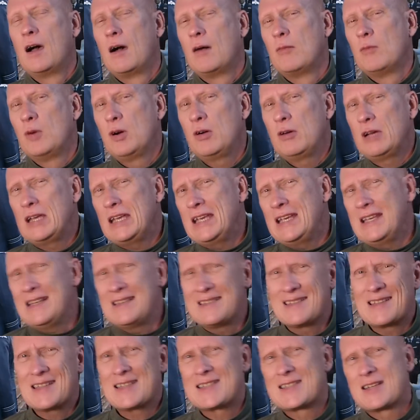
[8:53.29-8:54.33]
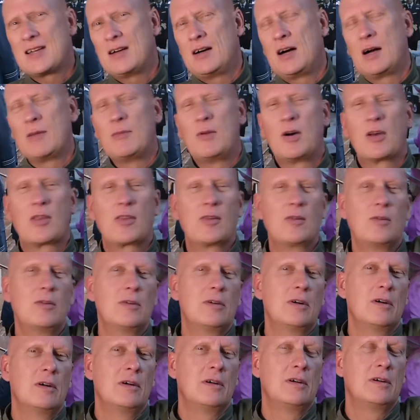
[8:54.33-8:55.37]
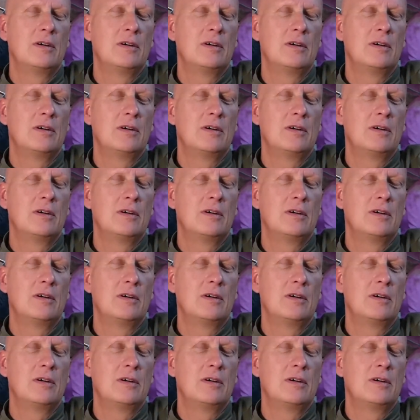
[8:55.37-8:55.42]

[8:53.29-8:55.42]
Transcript: Well, here's the time I thought,